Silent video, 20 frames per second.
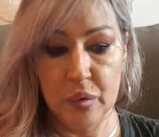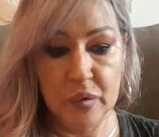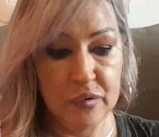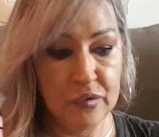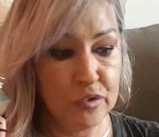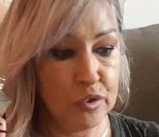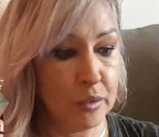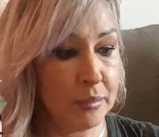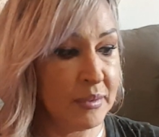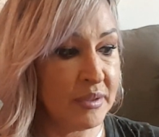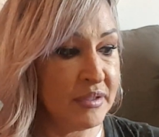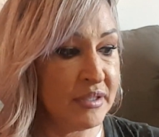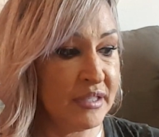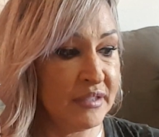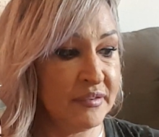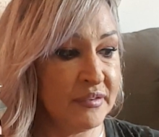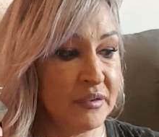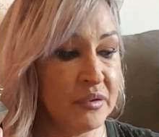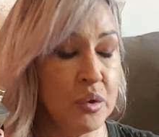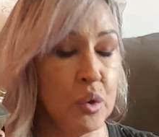is too
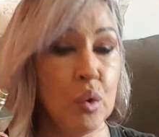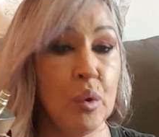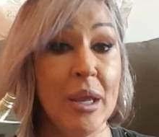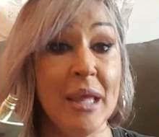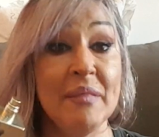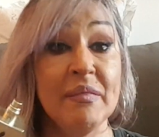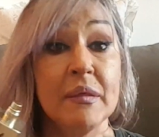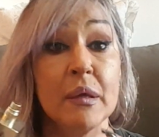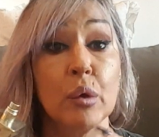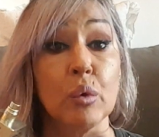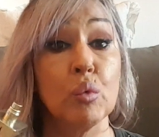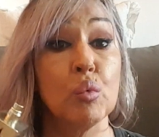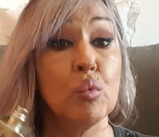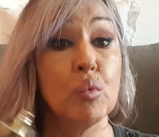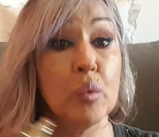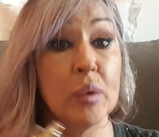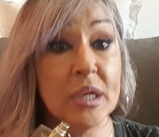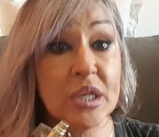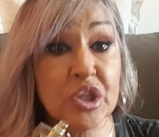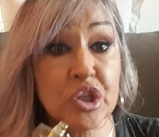medicinal. In the
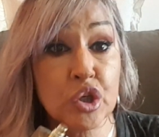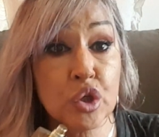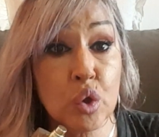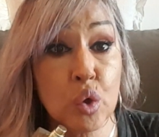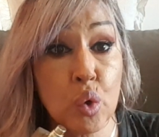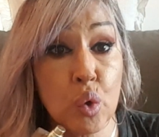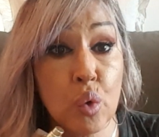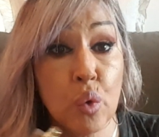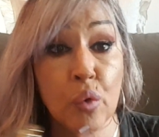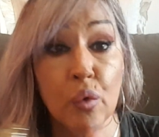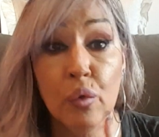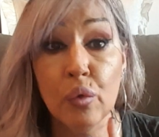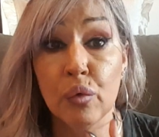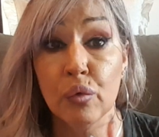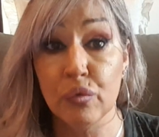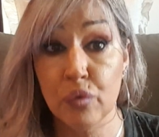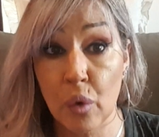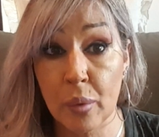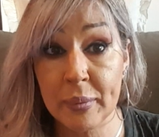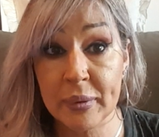original
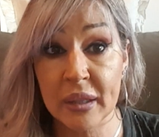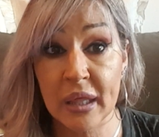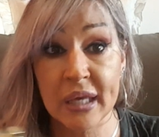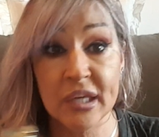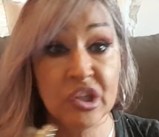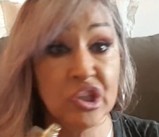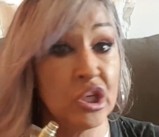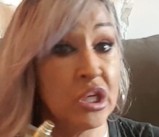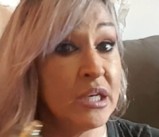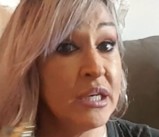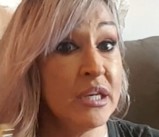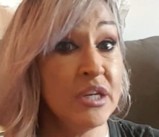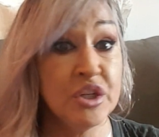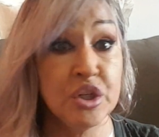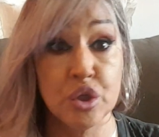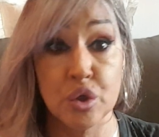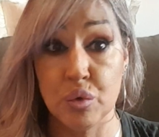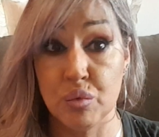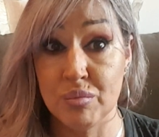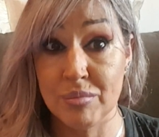formulation,
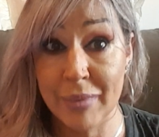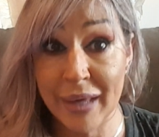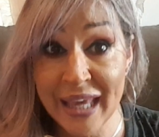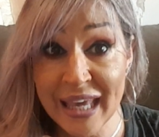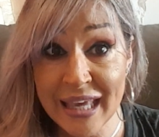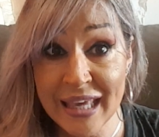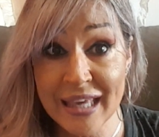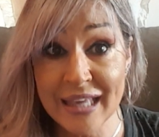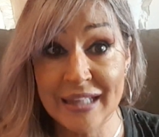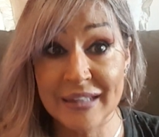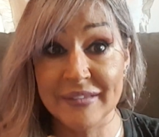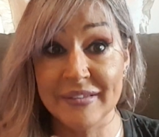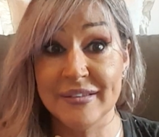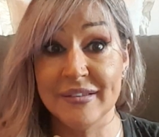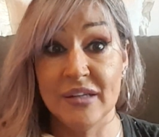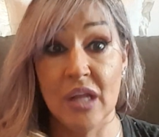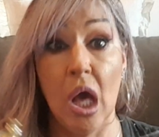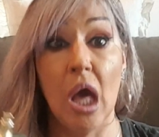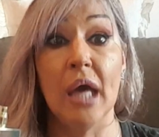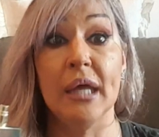to me, it's
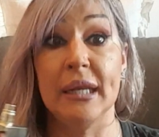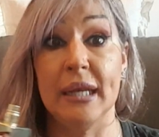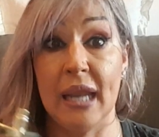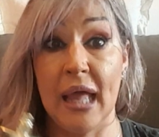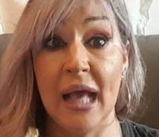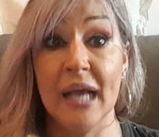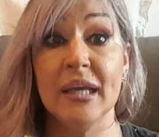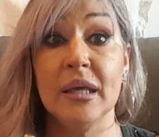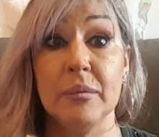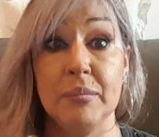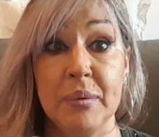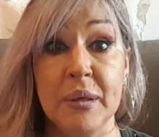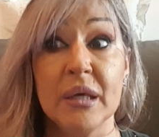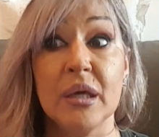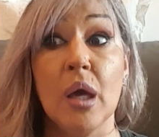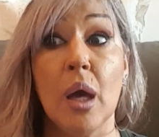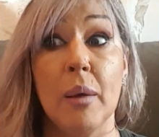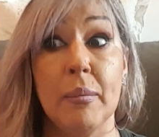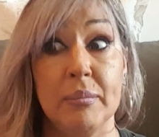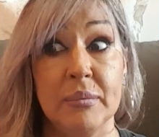not. And I can
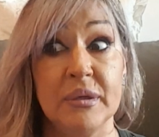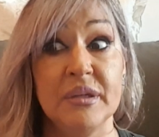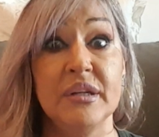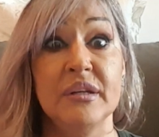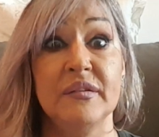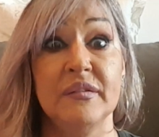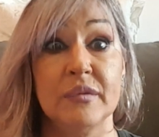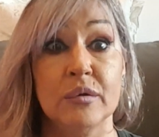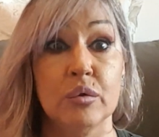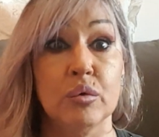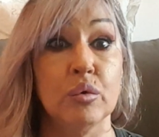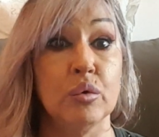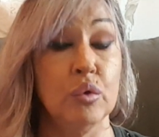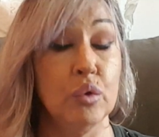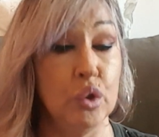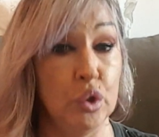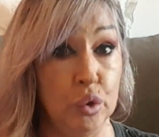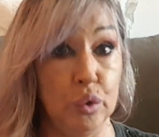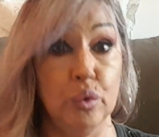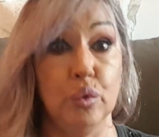pick up medicinal
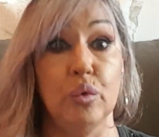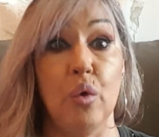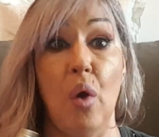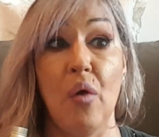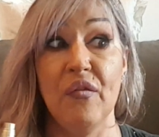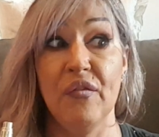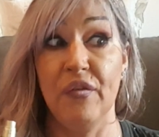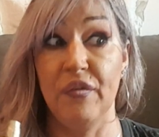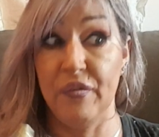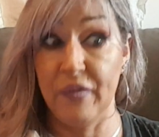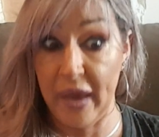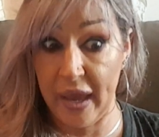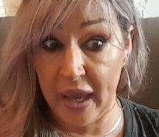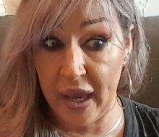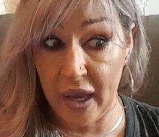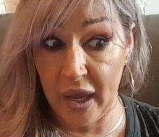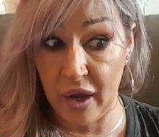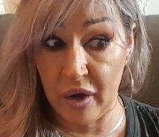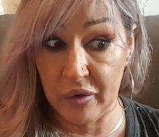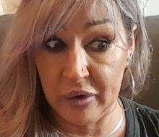oud
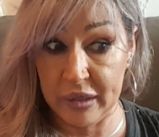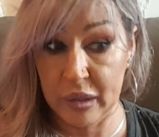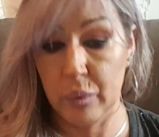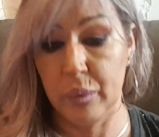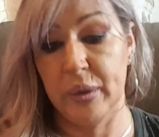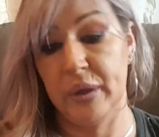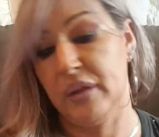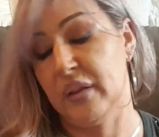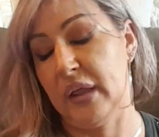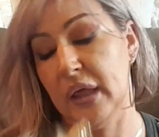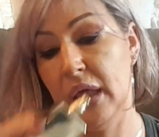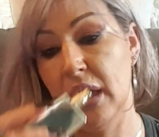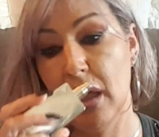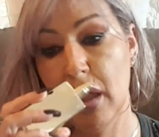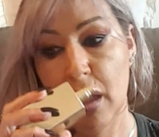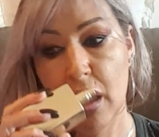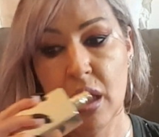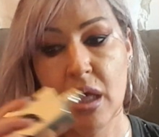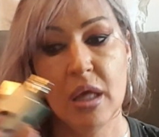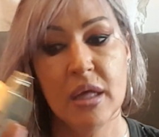very quickly.
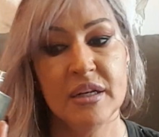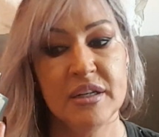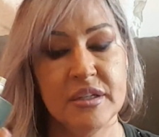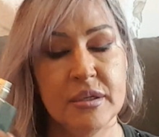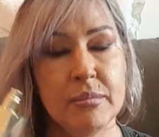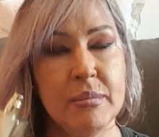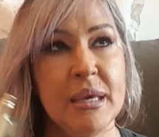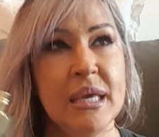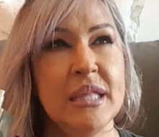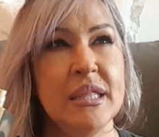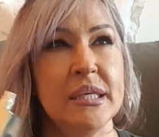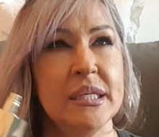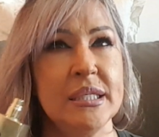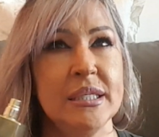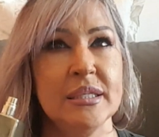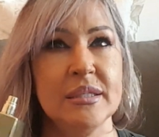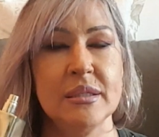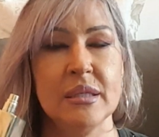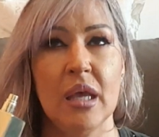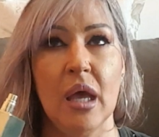To me, this
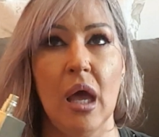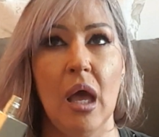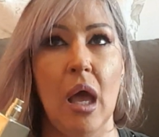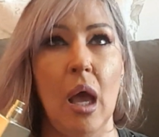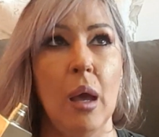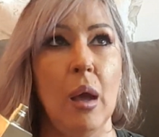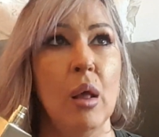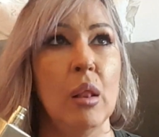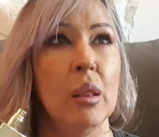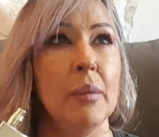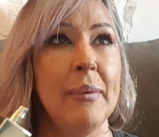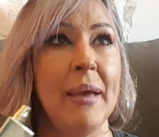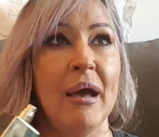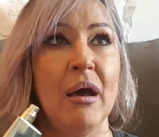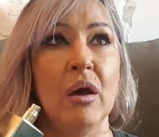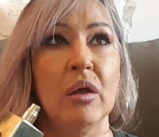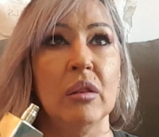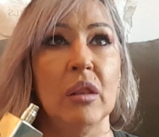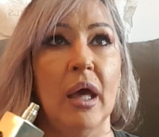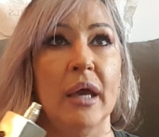is all
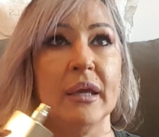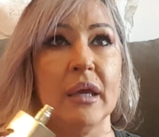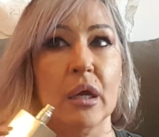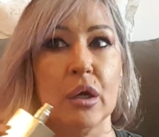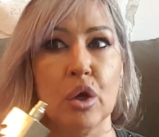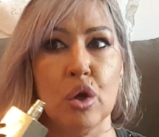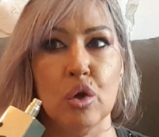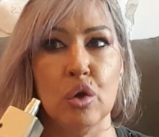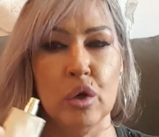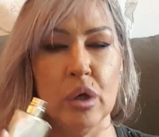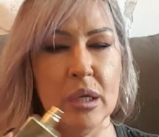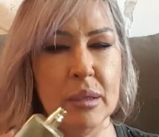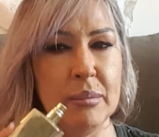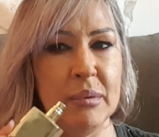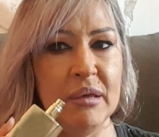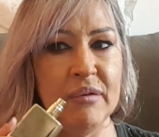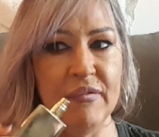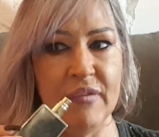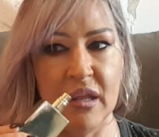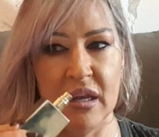about like a
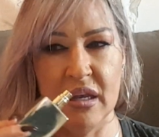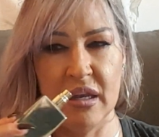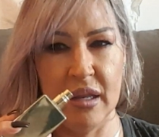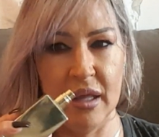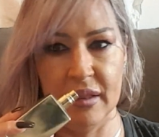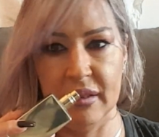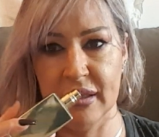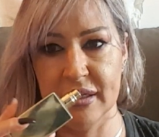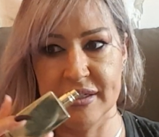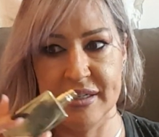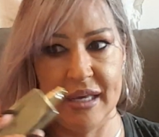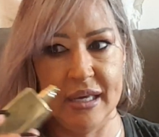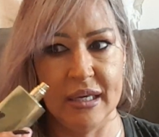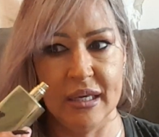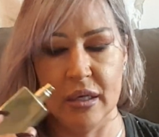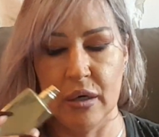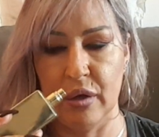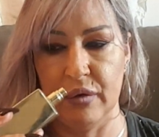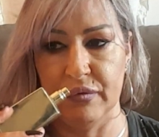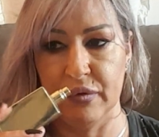creamy vanilla
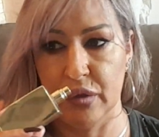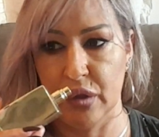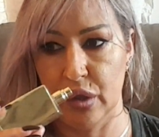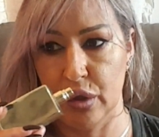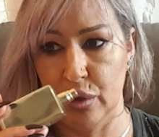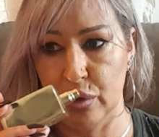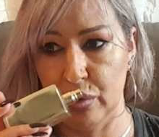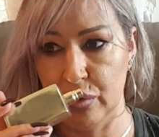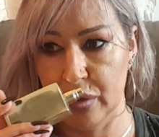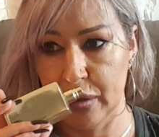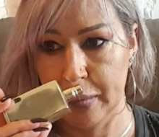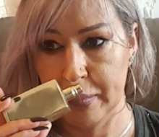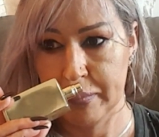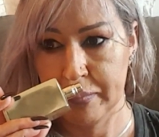taking over the oud.